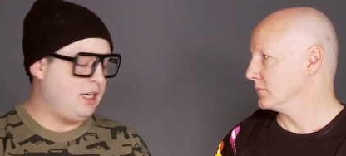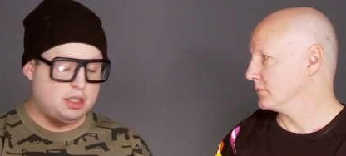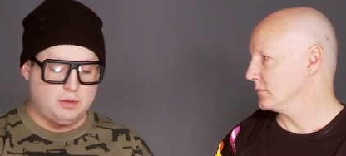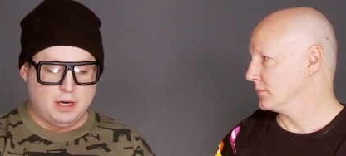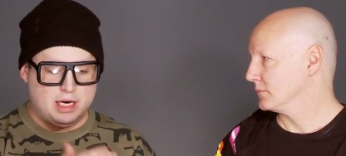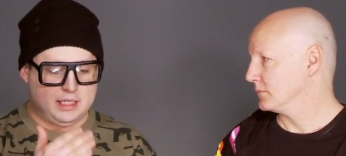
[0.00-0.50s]
Speaker 1: it
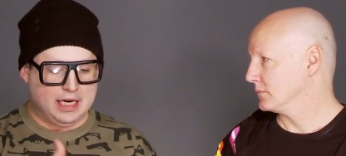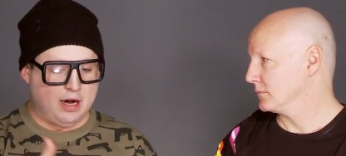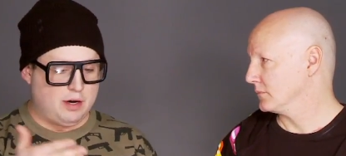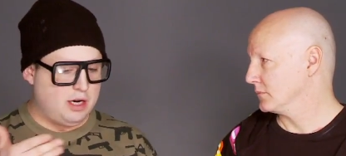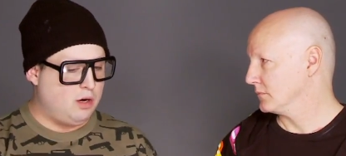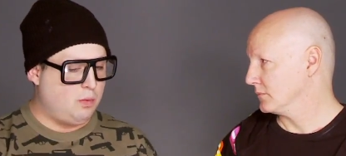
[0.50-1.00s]
just went
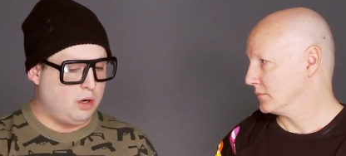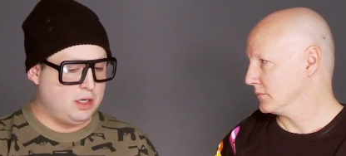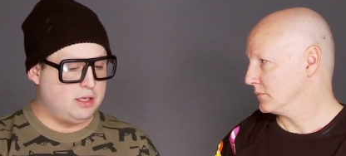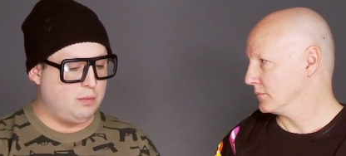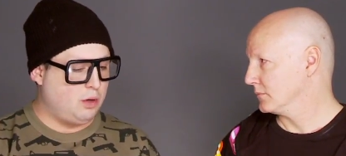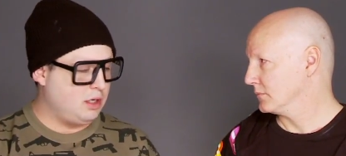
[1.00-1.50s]
downhill
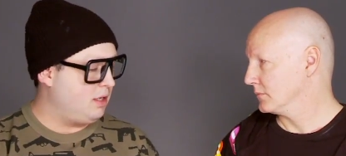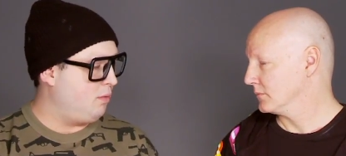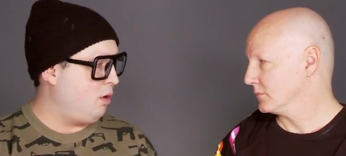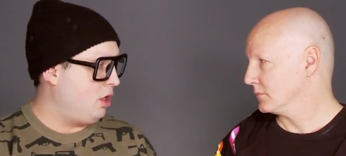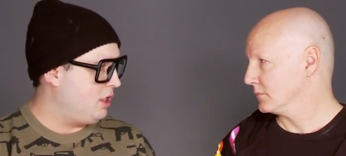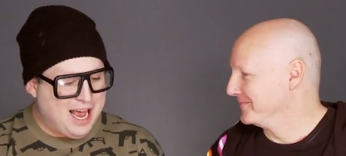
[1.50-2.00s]
worse and worse
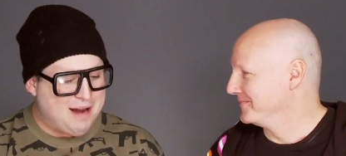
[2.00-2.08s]
and worse.